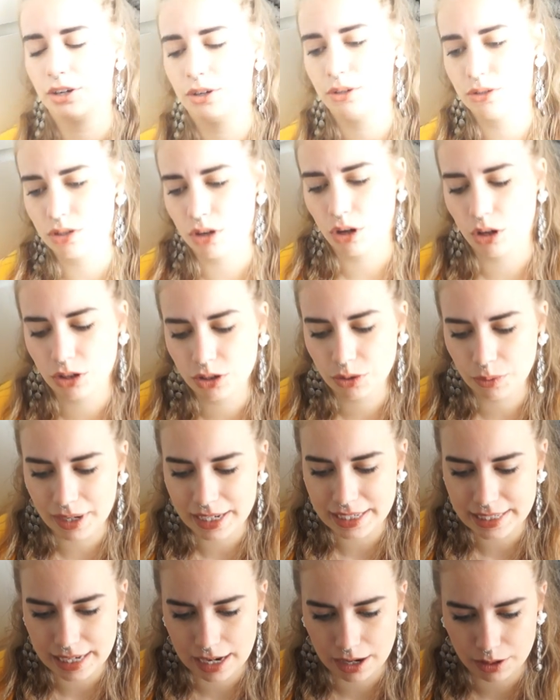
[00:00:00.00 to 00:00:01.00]
goes all the
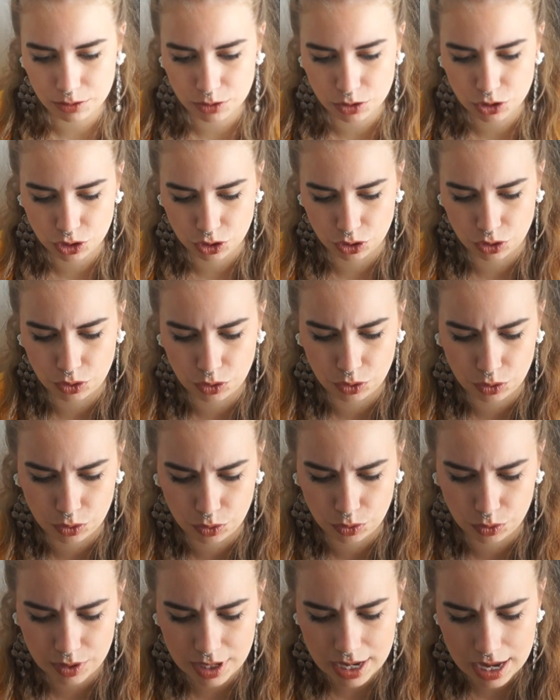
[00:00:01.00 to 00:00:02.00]
way down
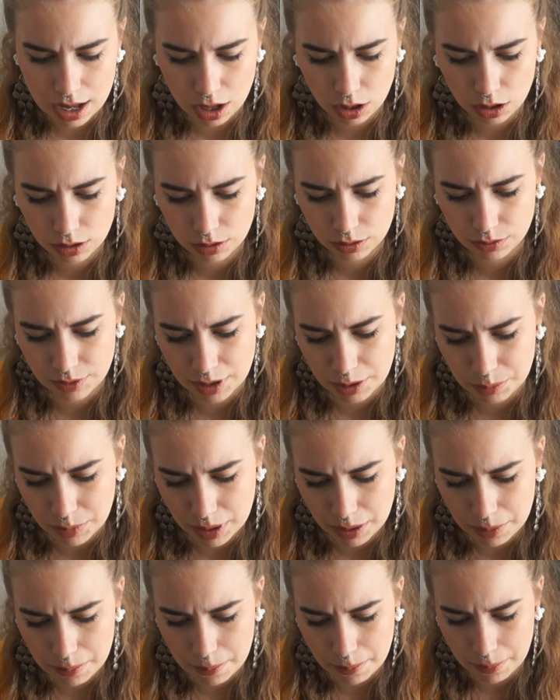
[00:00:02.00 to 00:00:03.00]
to, yeah, all around
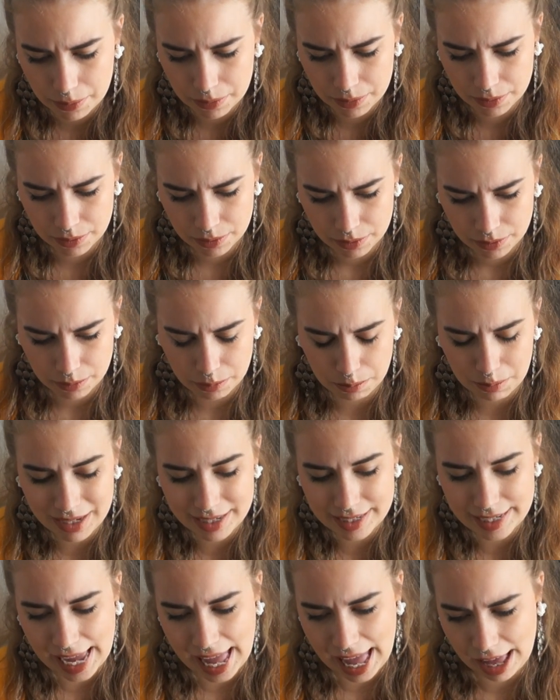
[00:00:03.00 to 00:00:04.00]
my
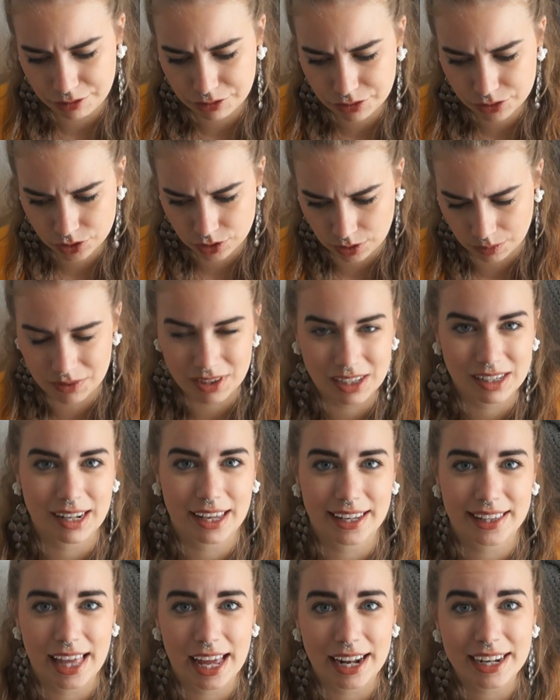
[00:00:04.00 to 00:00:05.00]
mid-calf, something
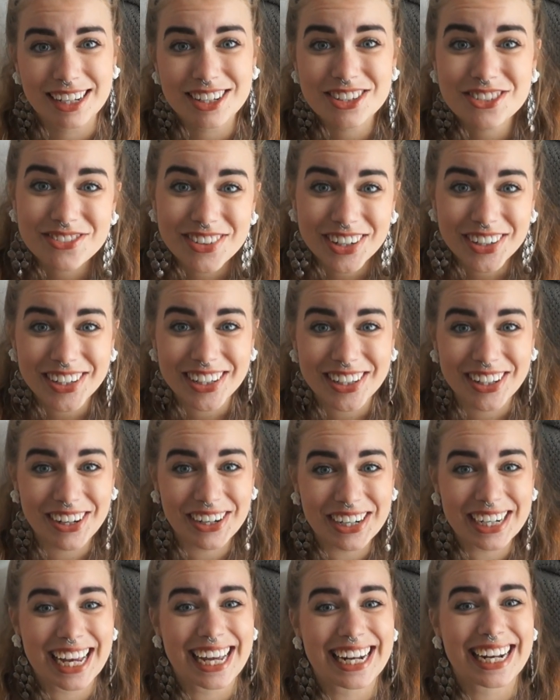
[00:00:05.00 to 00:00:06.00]
like that. It's very
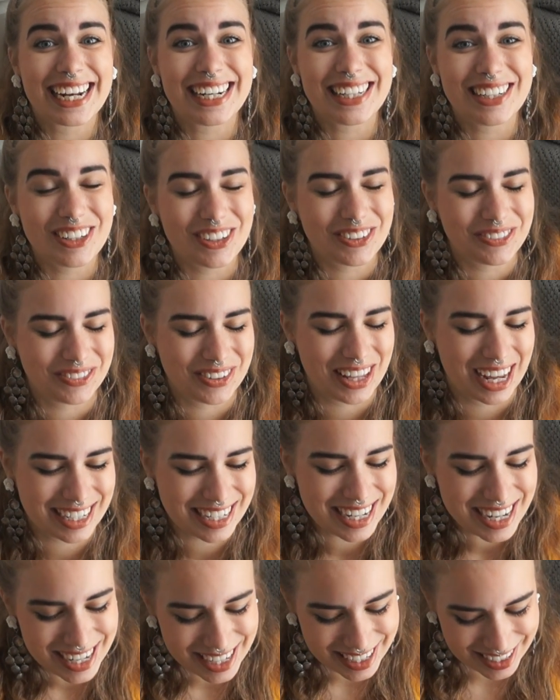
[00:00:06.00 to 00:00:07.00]
long and I love
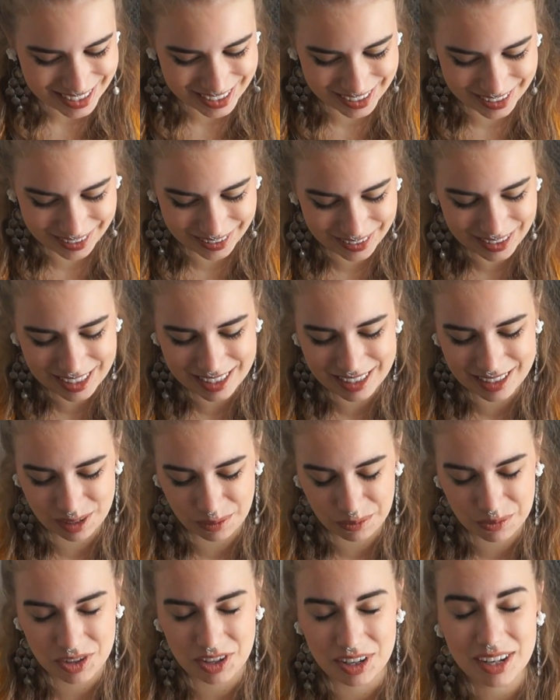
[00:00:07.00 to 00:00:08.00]
that. So this is
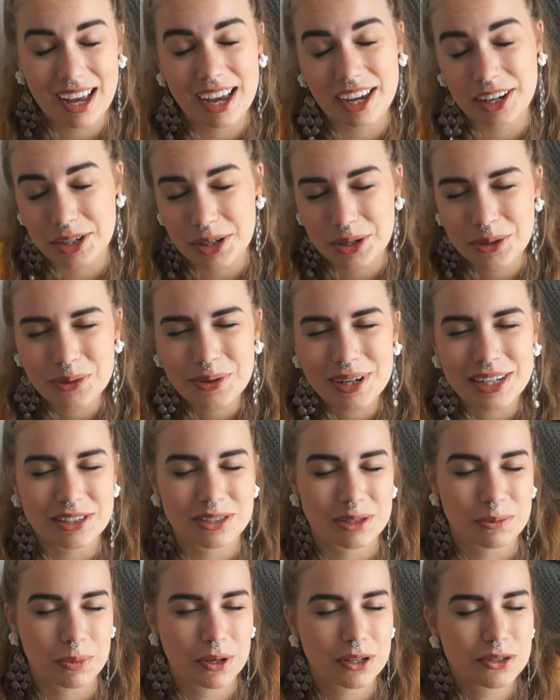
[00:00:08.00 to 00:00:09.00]
something, I know
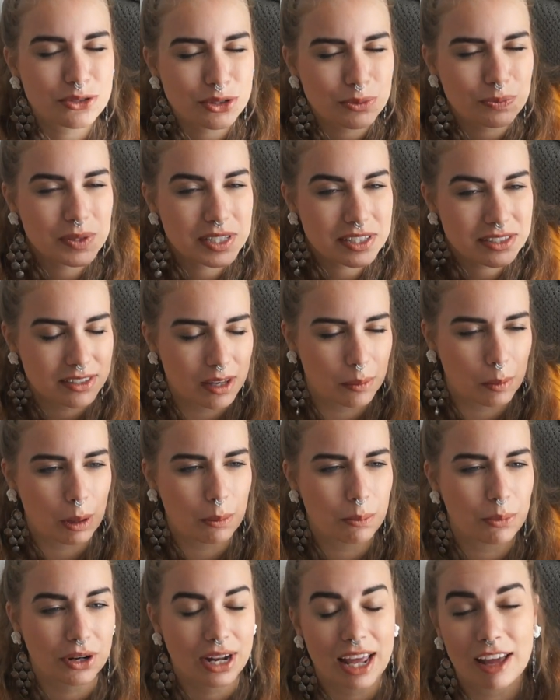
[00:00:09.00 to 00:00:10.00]
it's supposed to be
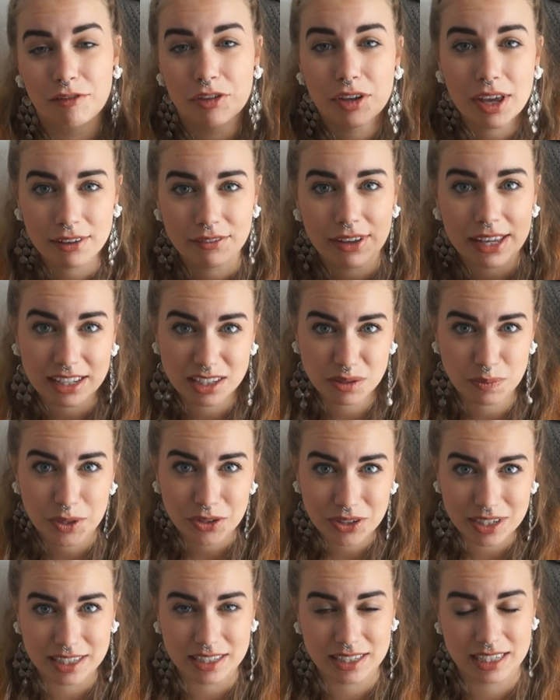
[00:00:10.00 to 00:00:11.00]
summer, but have you ever
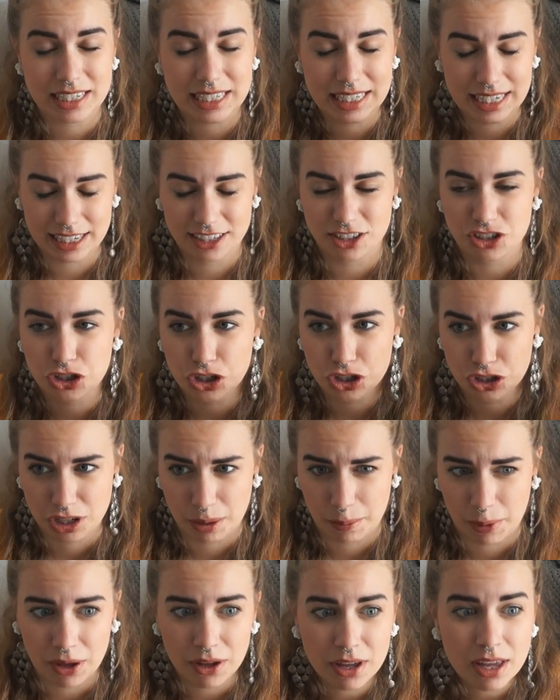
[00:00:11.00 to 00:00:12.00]
experienced Danish
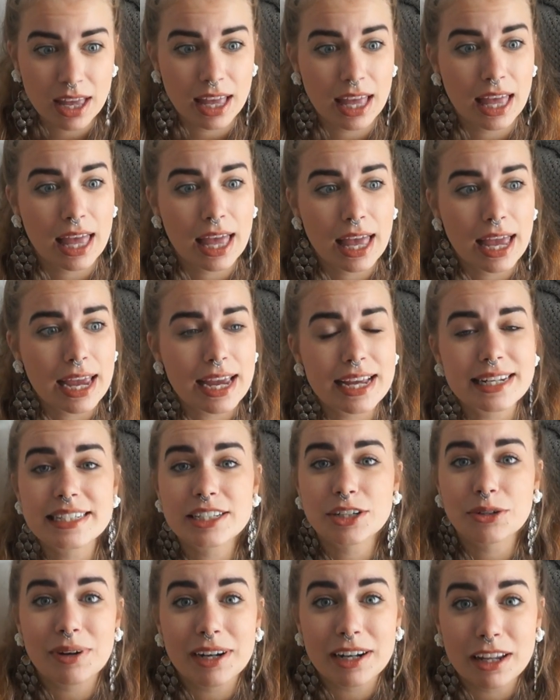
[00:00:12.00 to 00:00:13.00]
summer?
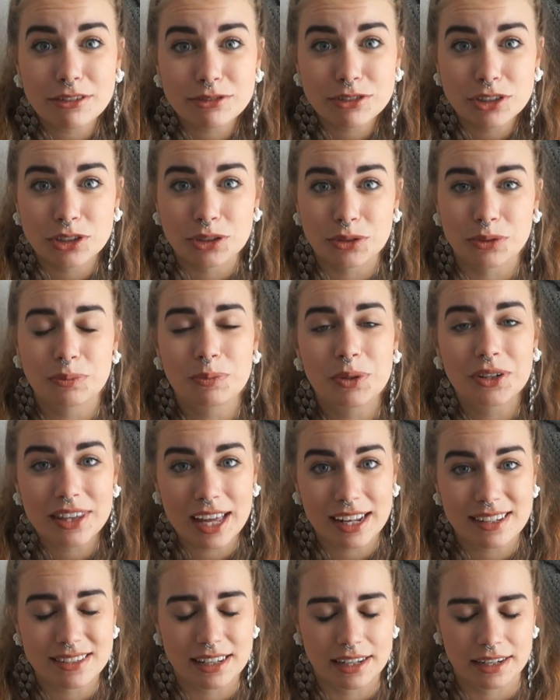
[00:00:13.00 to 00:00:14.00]
It's a great afternoon, but
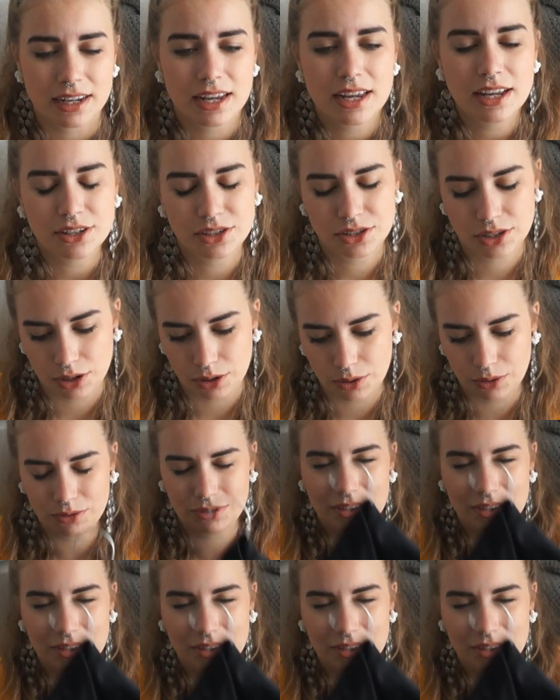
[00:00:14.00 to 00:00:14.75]
that's it. So